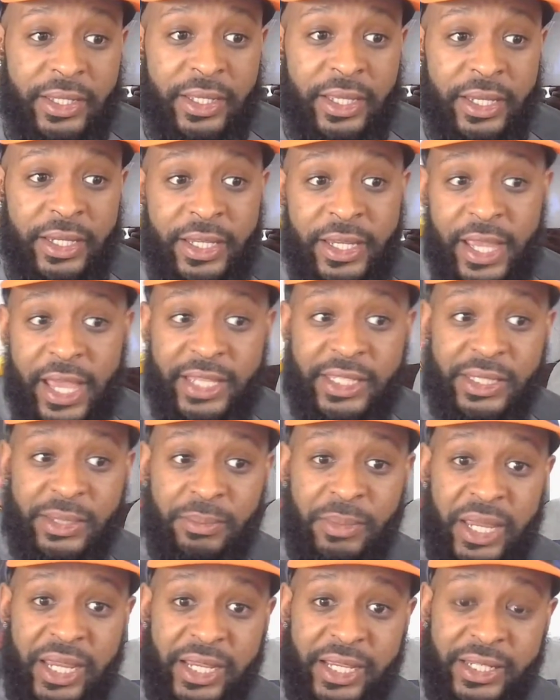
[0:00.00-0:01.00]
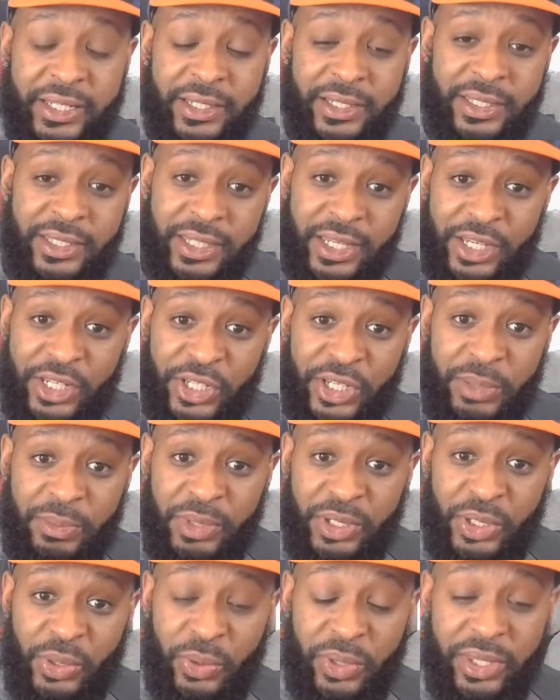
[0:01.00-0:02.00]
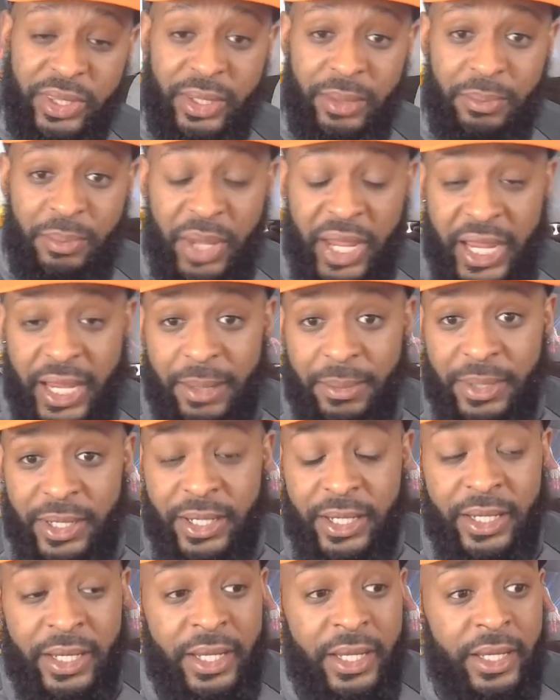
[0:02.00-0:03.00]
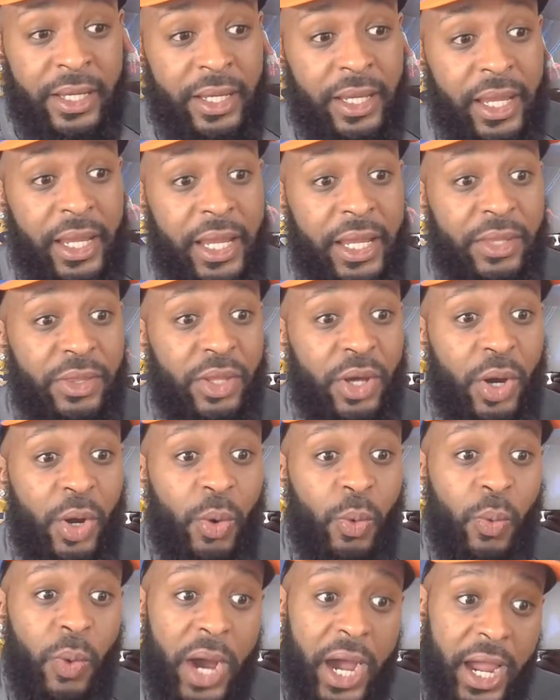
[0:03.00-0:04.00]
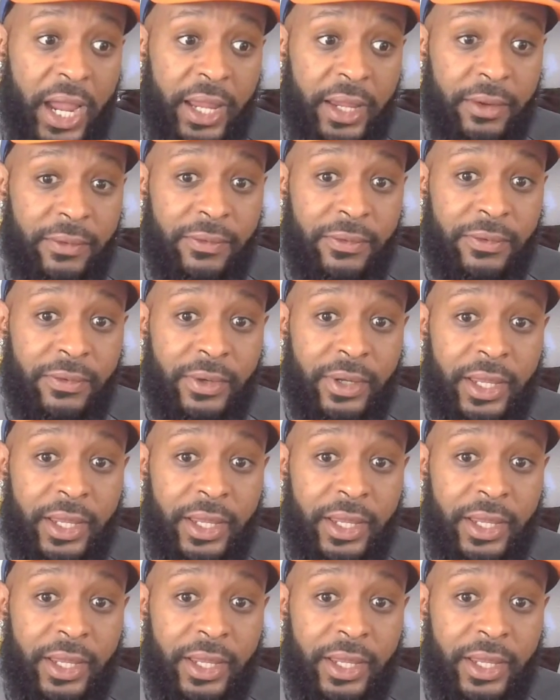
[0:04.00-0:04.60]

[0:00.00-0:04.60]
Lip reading: and then he has to make a decision between the baby and the wife.